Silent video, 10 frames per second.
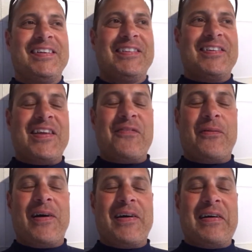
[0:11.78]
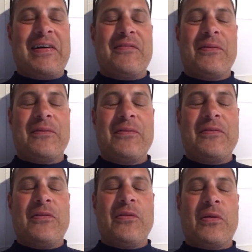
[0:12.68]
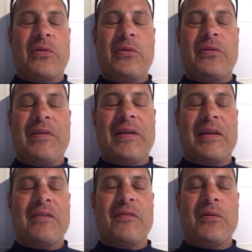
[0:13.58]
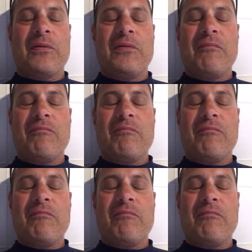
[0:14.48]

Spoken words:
Just FYI, if you do the cruise thing and if you're